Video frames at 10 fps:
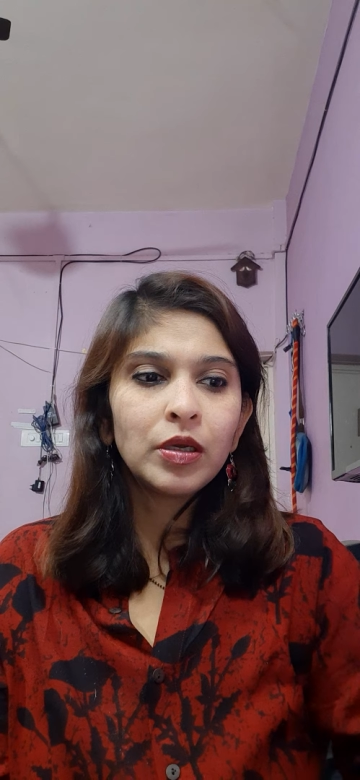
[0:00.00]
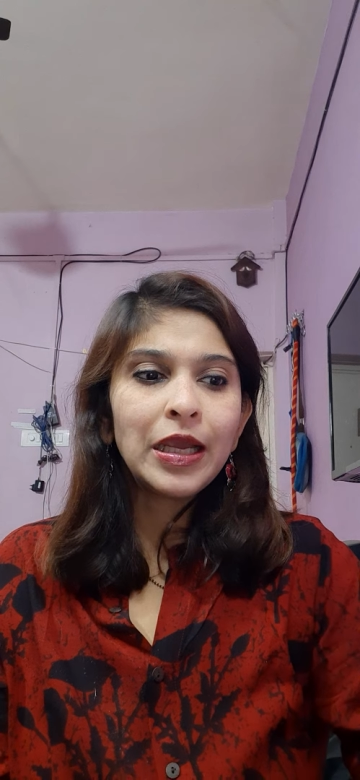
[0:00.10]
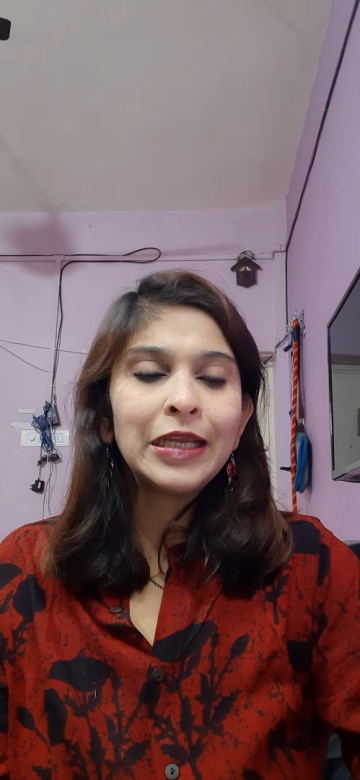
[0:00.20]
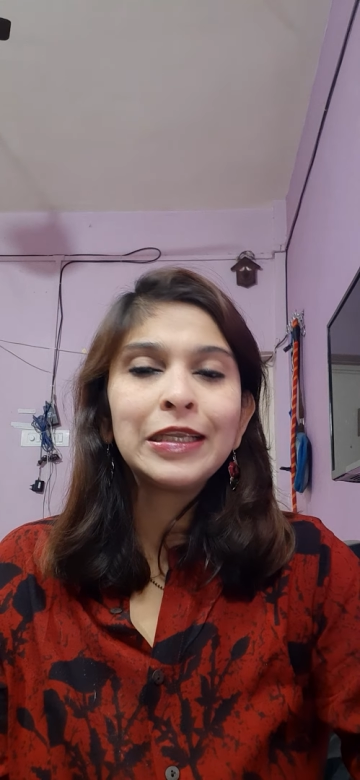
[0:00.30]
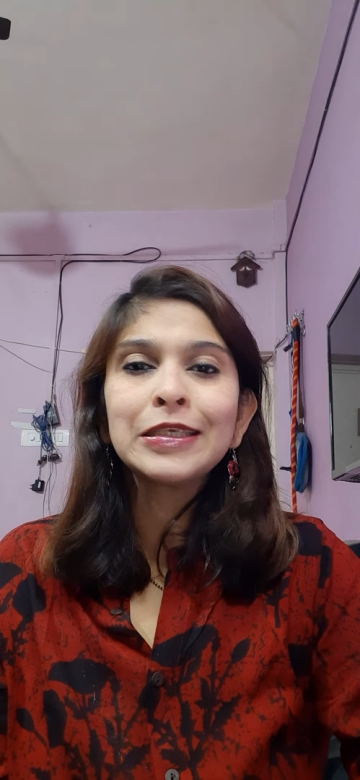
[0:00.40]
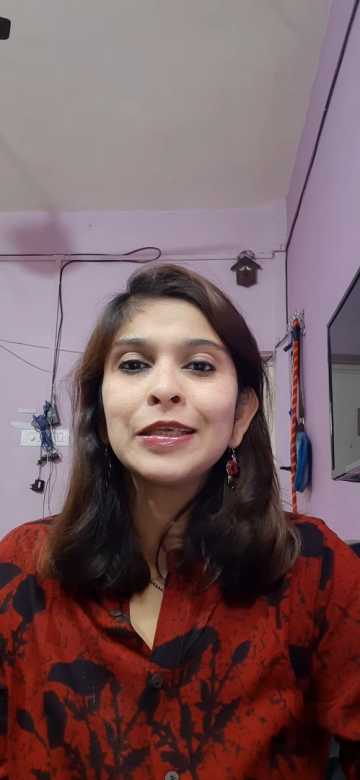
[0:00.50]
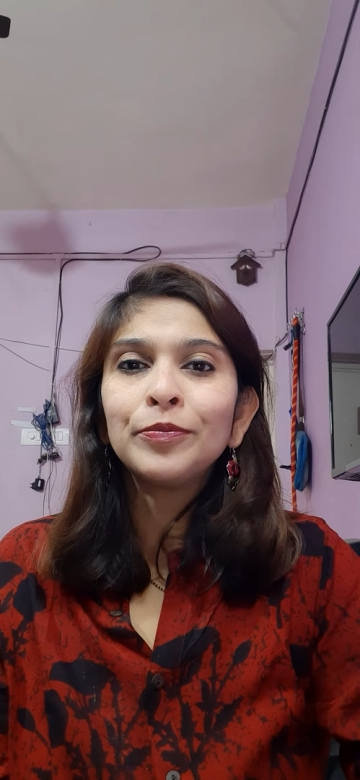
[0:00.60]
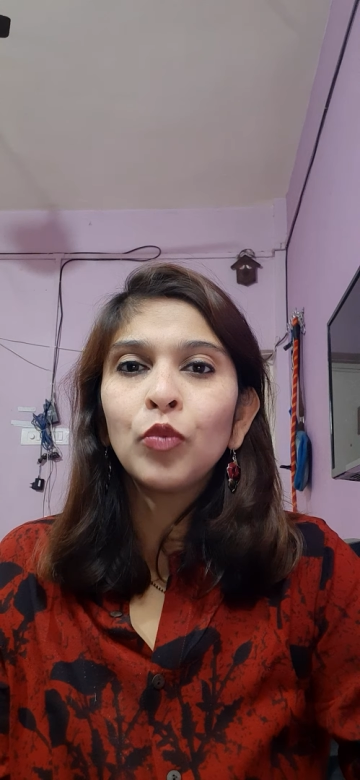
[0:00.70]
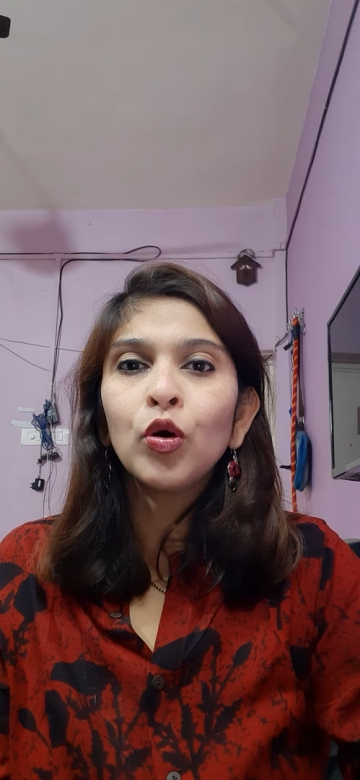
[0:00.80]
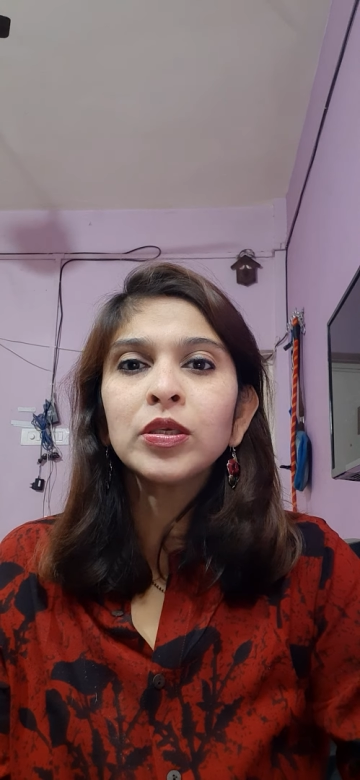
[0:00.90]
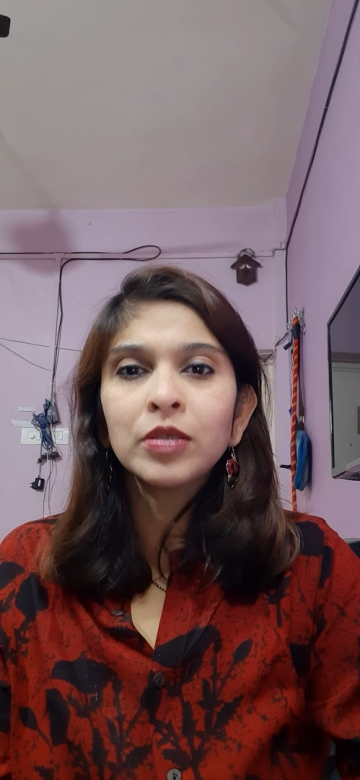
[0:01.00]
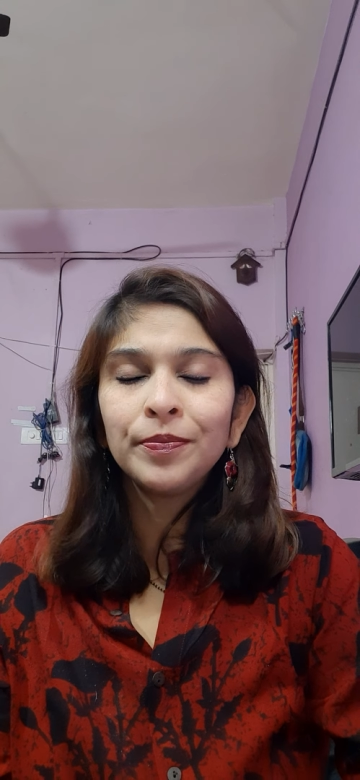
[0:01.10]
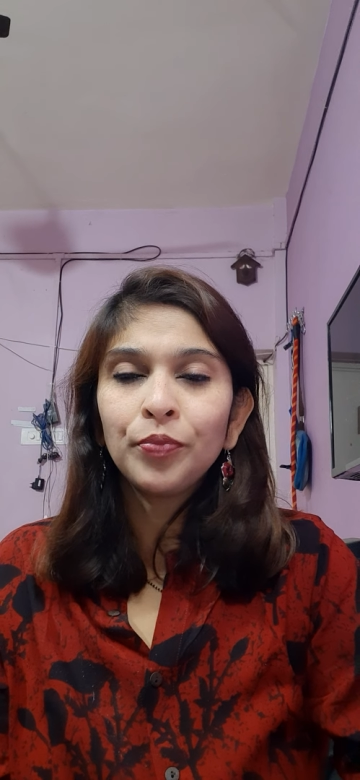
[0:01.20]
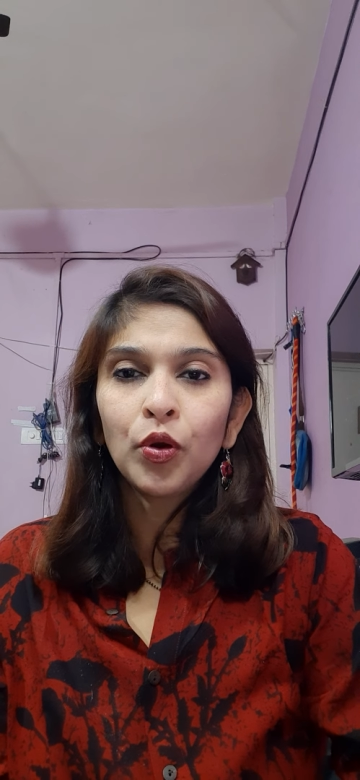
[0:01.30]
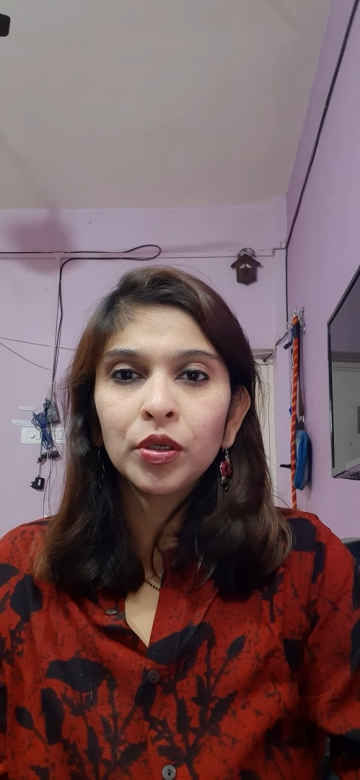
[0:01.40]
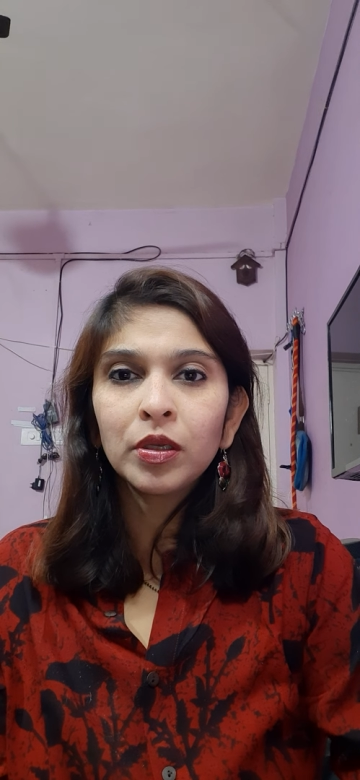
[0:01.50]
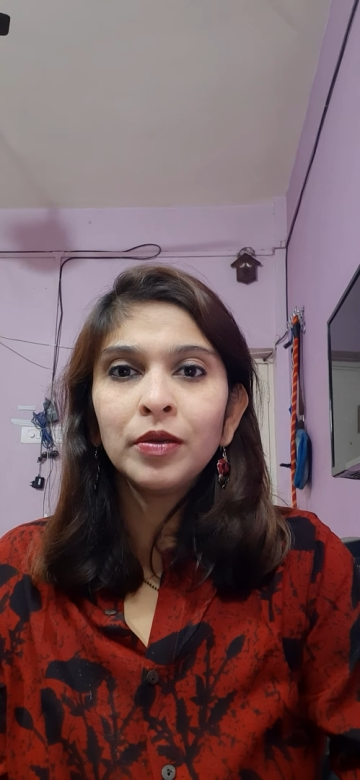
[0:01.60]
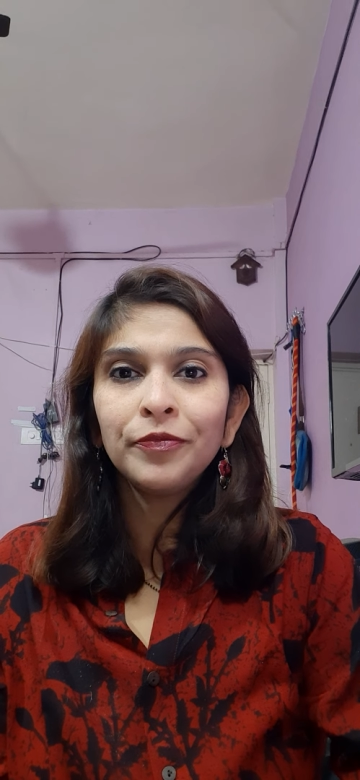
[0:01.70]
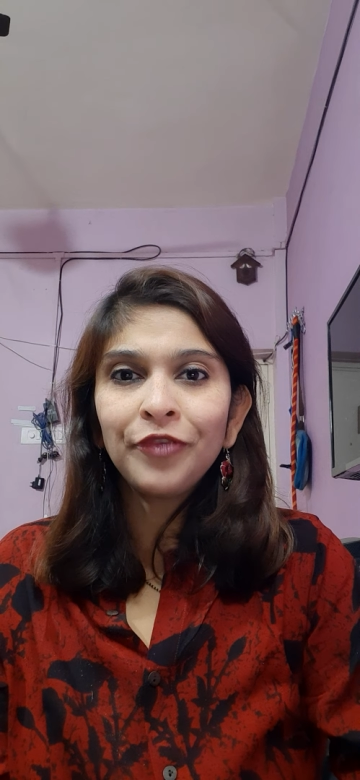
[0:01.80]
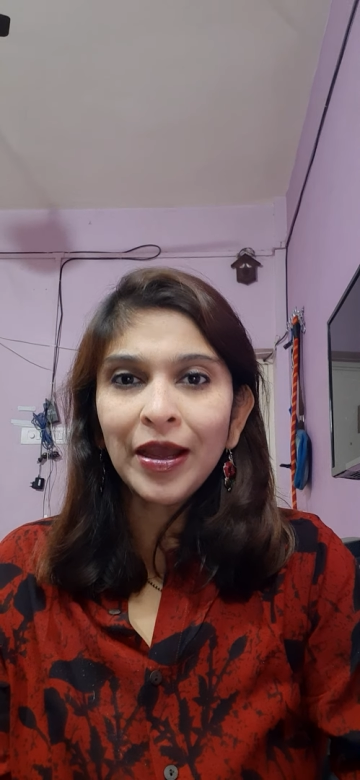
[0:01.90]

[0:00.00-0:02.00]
It is the most important